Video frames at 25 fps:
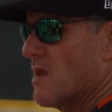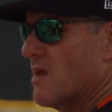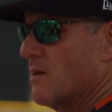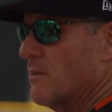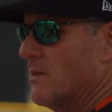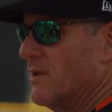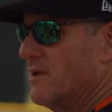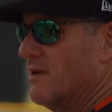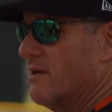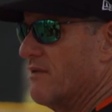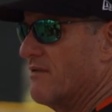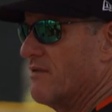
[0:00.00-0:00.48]

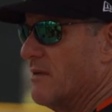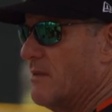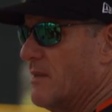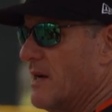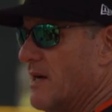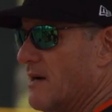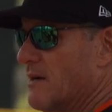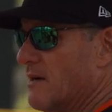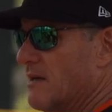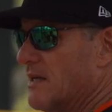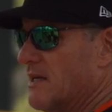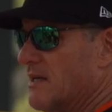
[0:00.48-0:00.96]
When you go from the
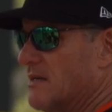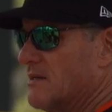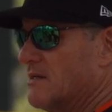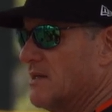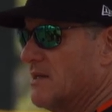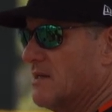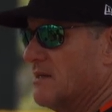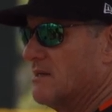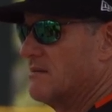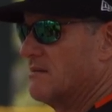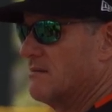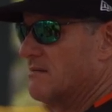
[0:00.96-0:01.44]
minor leagues
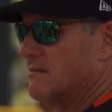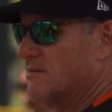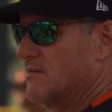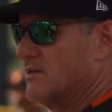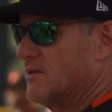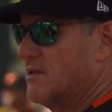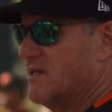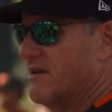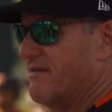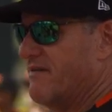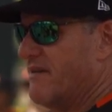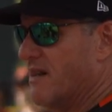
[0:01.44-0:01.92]
in a
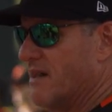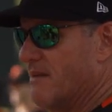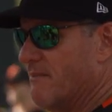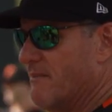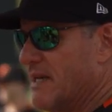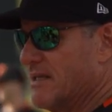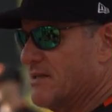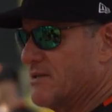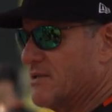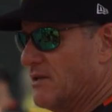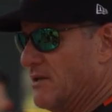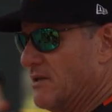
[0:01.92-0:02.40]

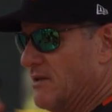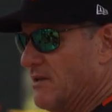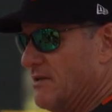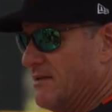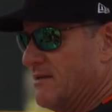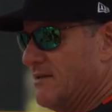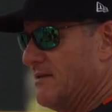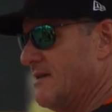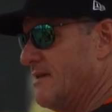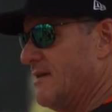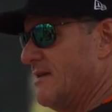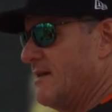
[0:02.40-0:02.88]
developmental,
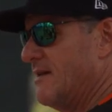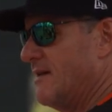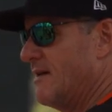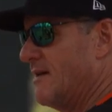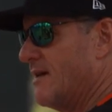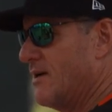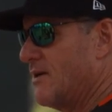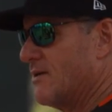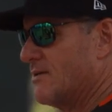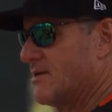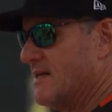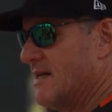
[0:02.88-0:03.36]

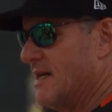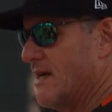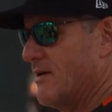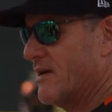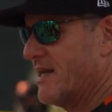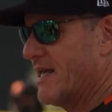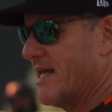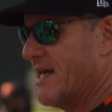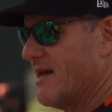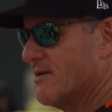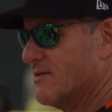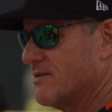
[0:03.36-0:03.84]
oh, to now
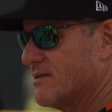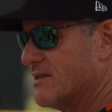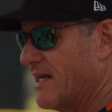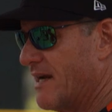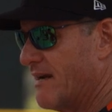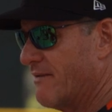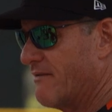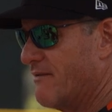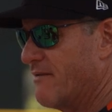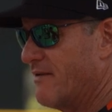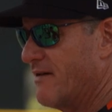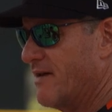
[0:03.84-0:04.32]
it counts.
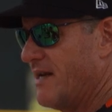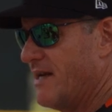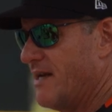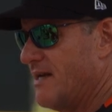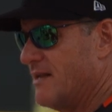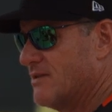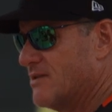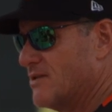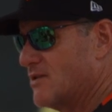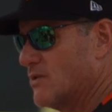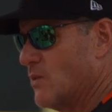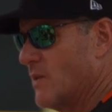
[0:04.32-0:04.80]
Every
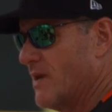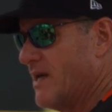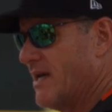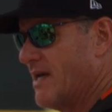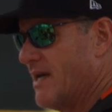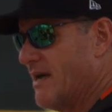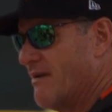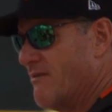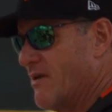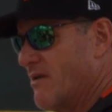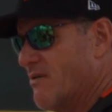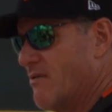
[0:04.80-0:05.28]

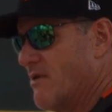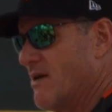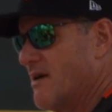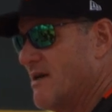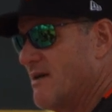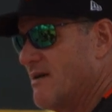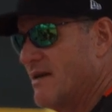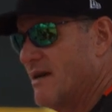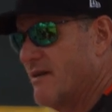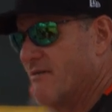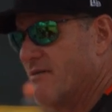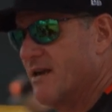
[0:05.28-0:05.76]
swing, every
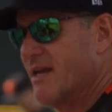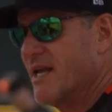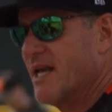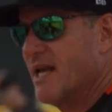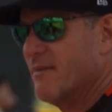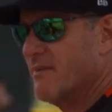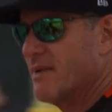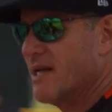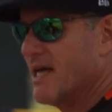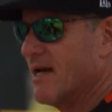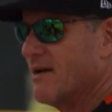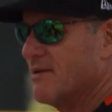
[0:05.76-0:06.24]
run, every
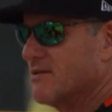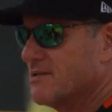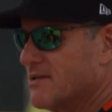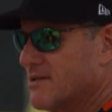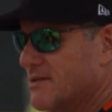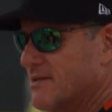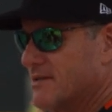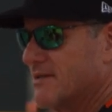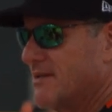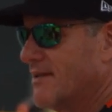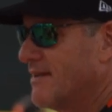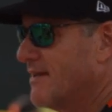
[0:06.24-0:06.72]
game
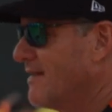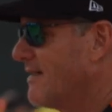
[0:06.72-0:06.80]
counts.